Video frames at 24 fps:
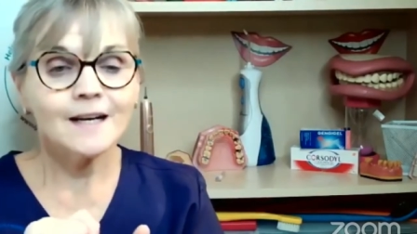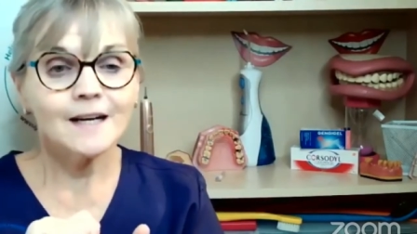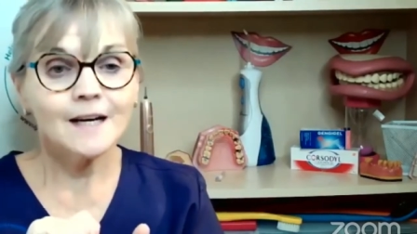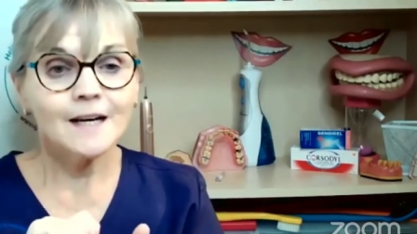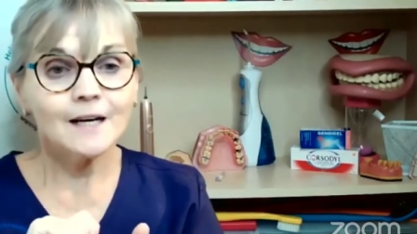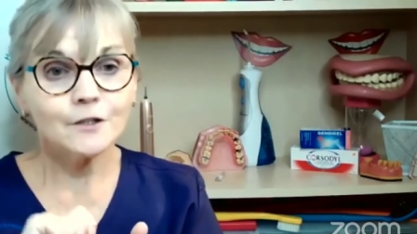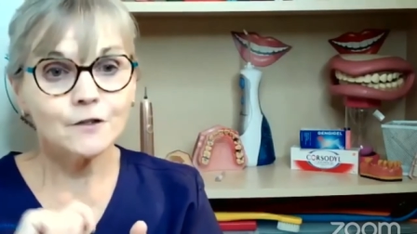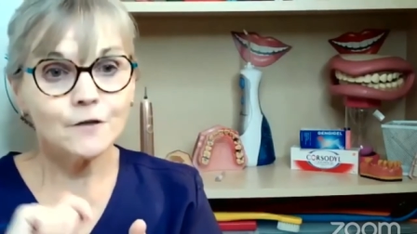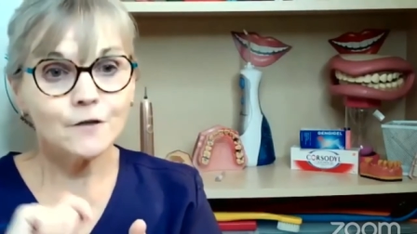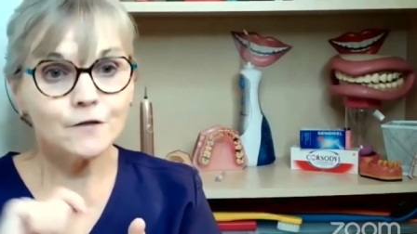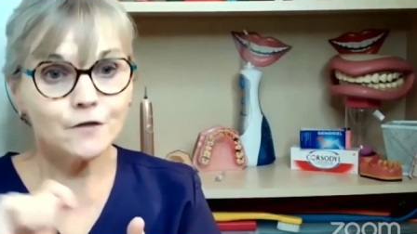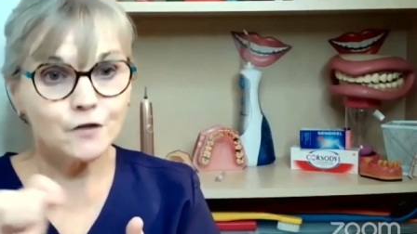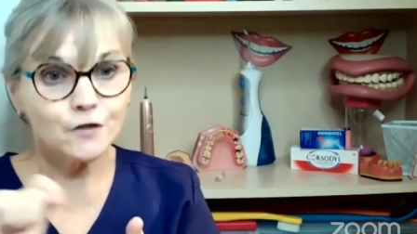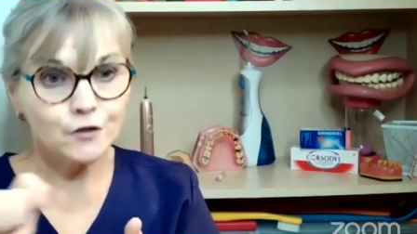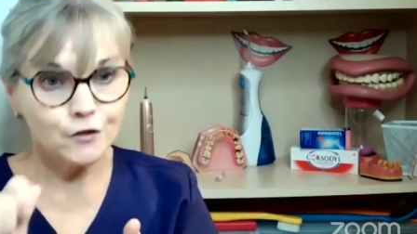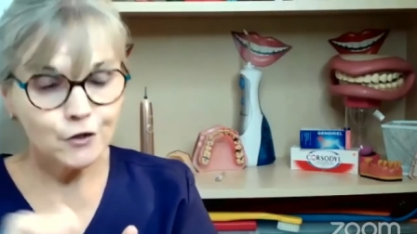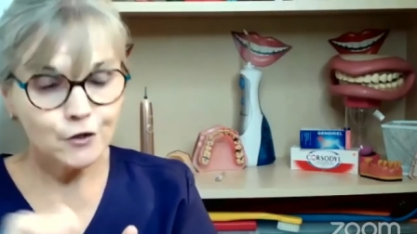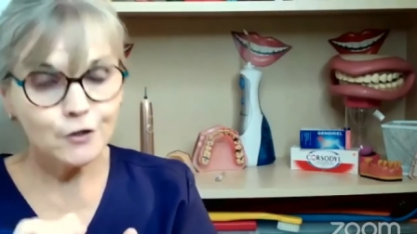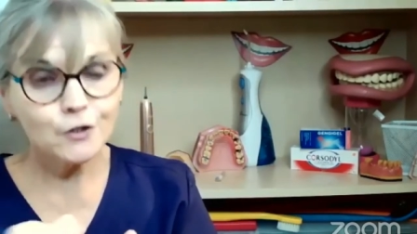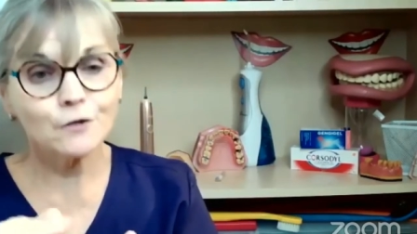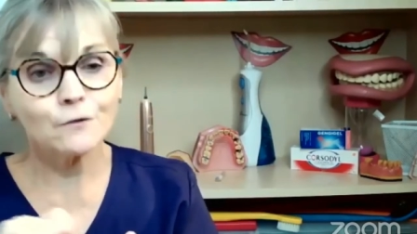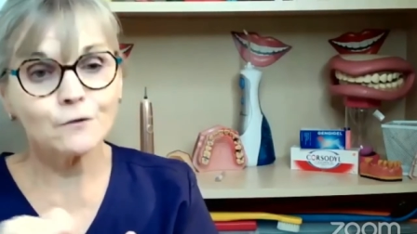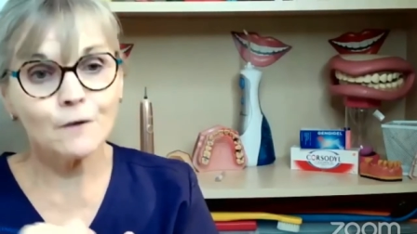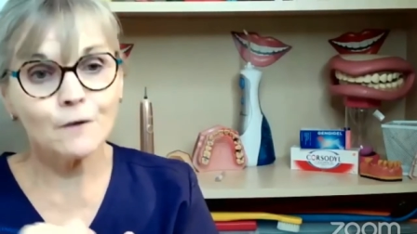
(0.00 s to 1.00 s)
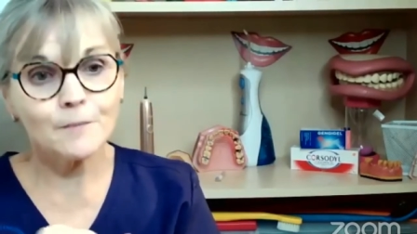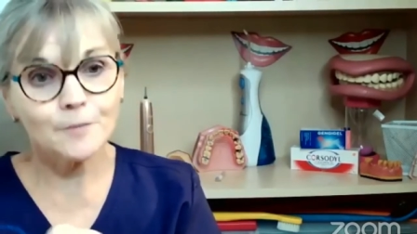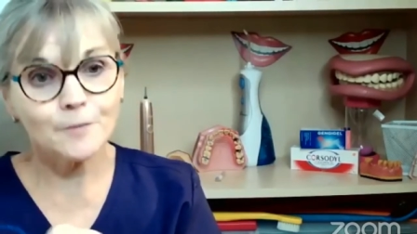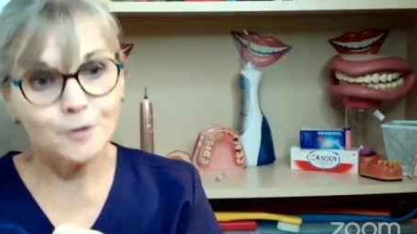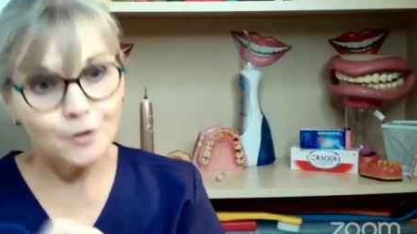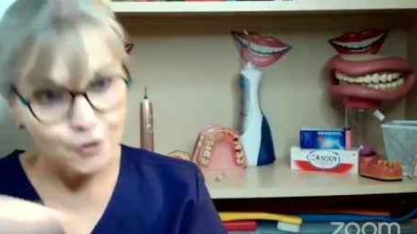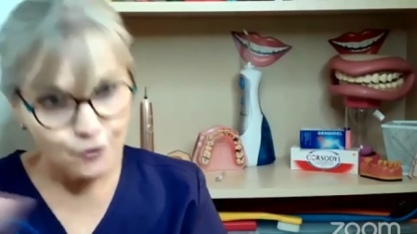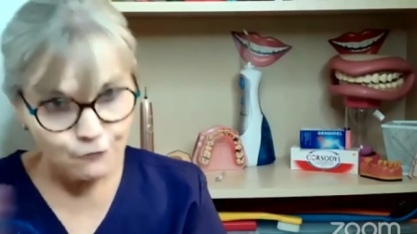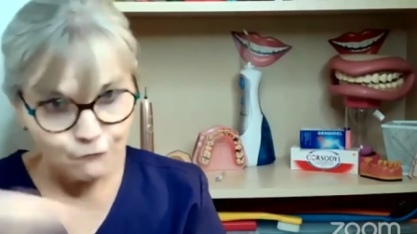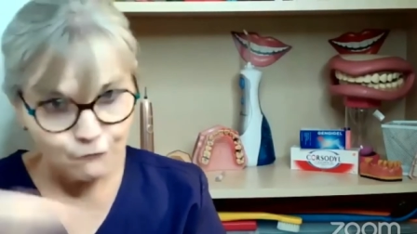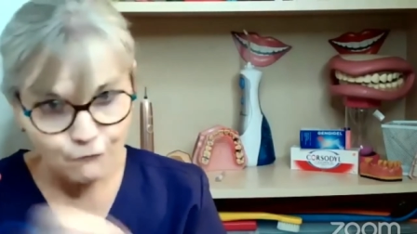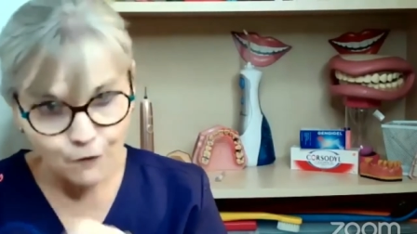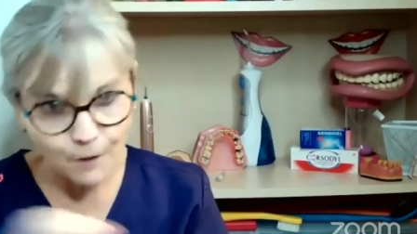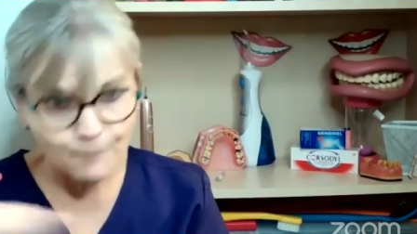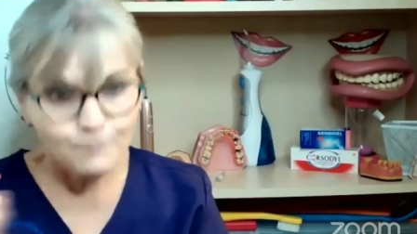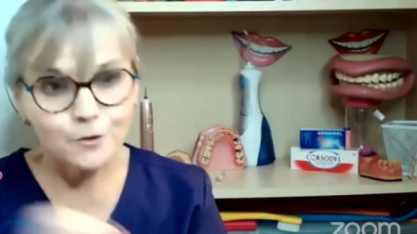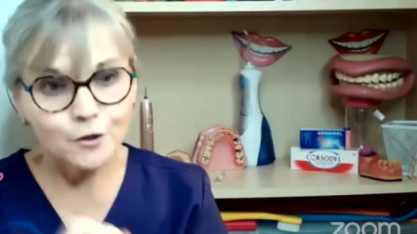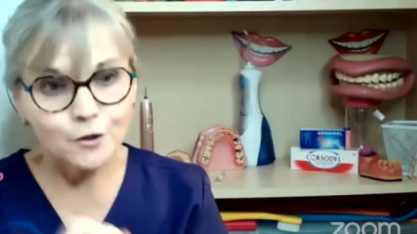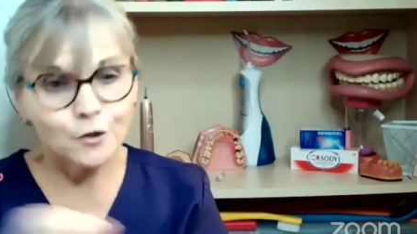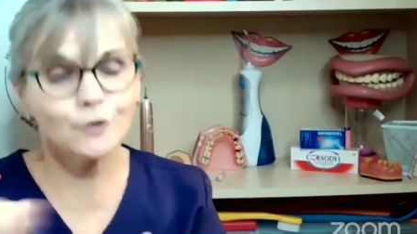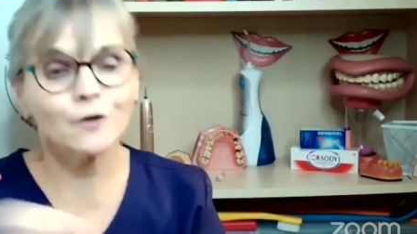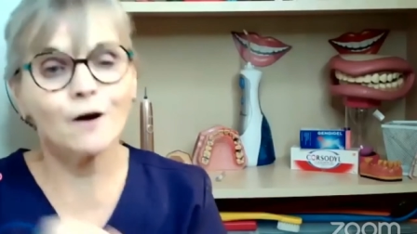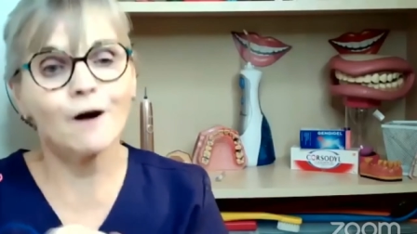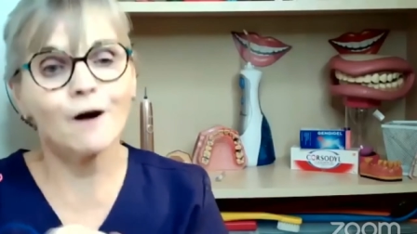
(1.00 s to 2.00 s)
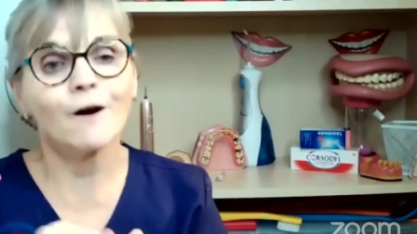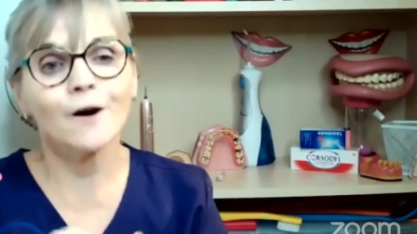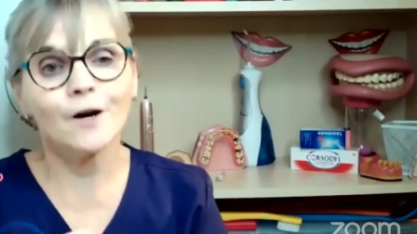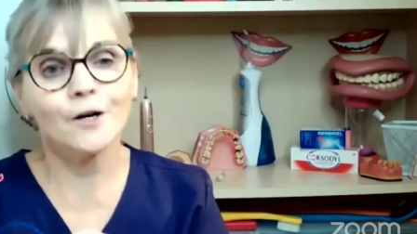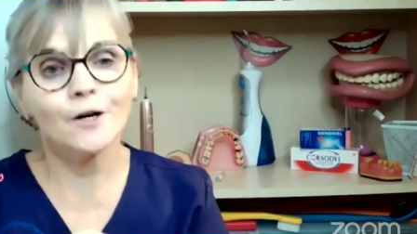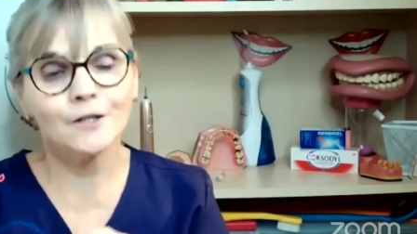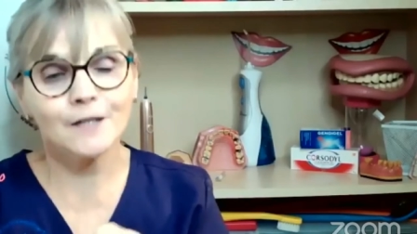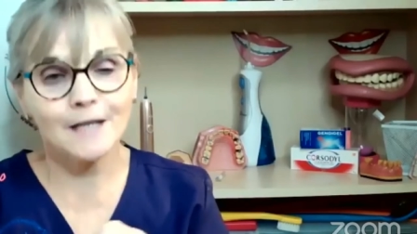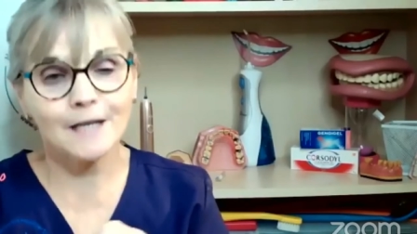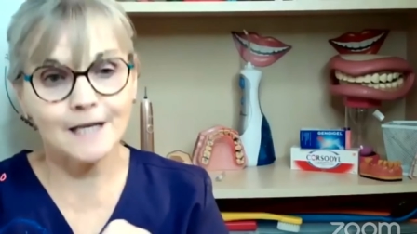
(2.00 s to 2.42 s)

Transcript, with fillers: and if you took a rubber and you rubbed too hard,